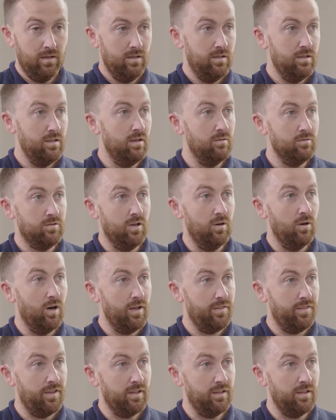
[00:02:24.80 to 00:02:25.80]
Yeah, so I
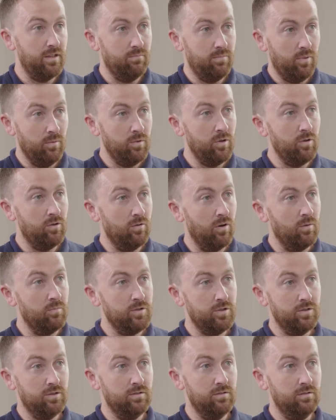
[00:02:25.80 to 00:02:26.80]
think the Bermuda
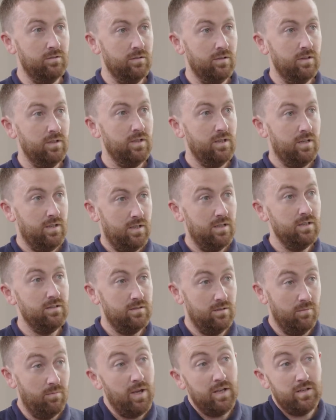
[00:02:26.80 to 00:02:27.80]
option is
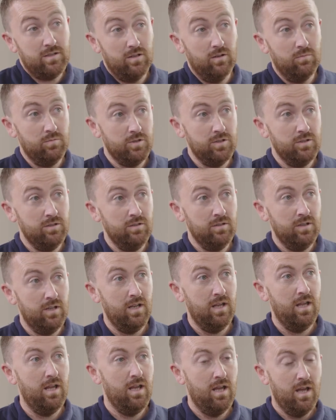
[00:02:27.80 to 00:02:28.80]
the best option,
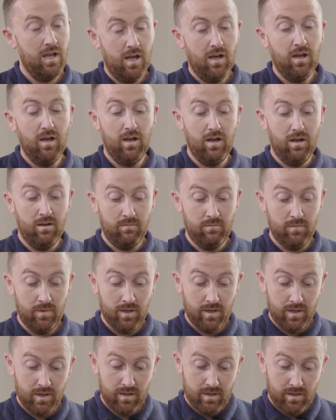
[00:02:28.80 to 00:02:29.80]

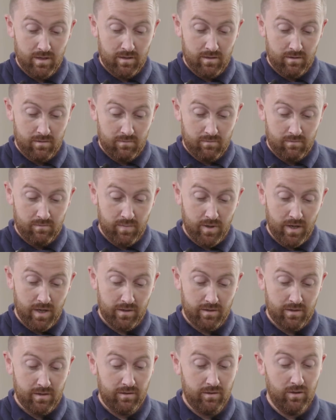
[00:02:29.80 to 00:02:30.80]
but
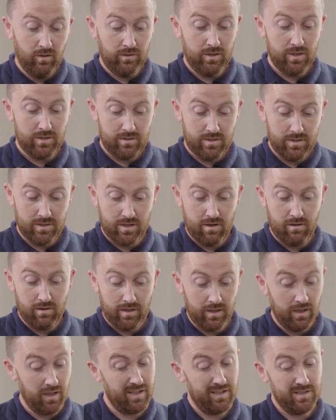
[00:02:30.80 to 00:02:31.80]
not necessarily,
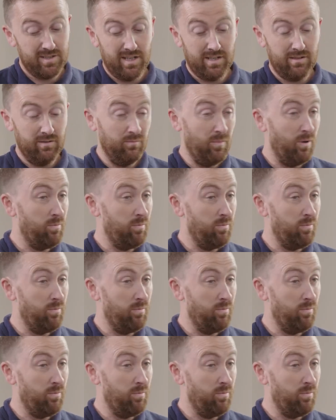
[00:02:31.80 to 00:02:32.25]
like I said in my